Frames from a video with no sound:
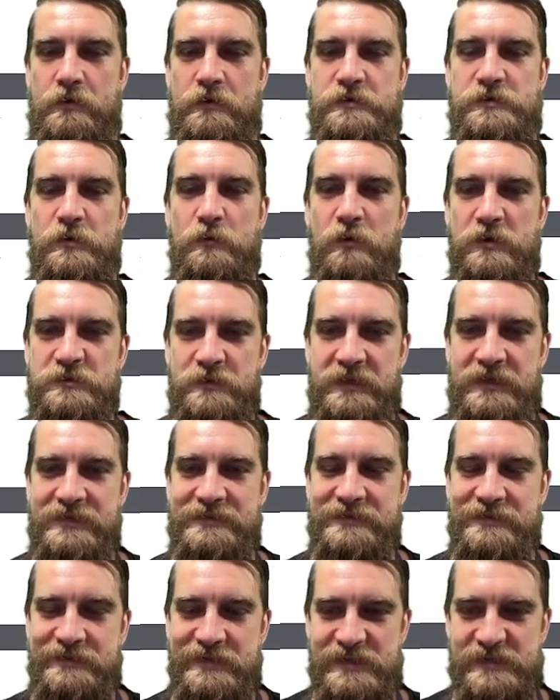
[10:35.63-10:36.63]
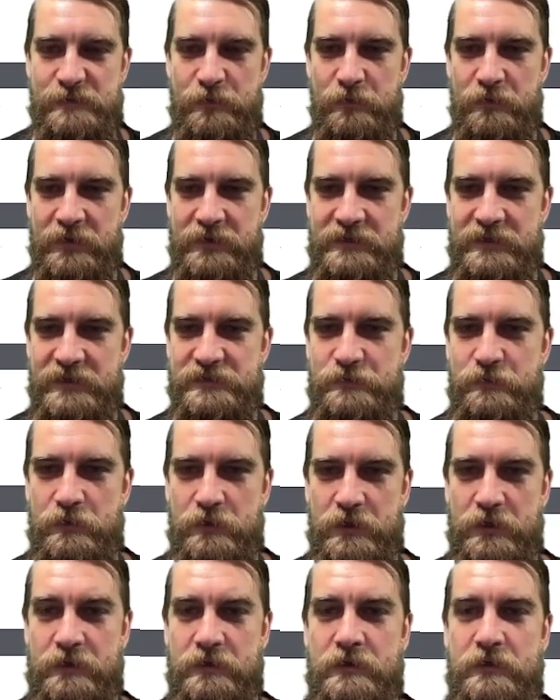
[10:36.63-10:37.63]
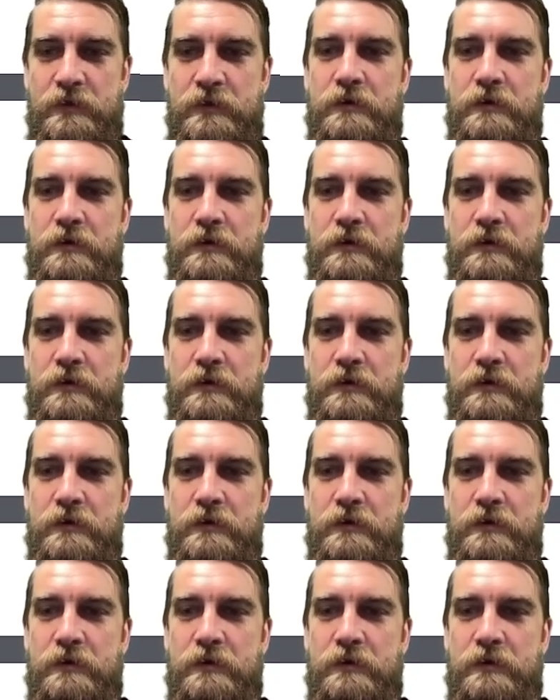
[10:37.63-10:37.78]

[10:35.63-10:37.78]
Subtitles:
So once we get to this point, guess what?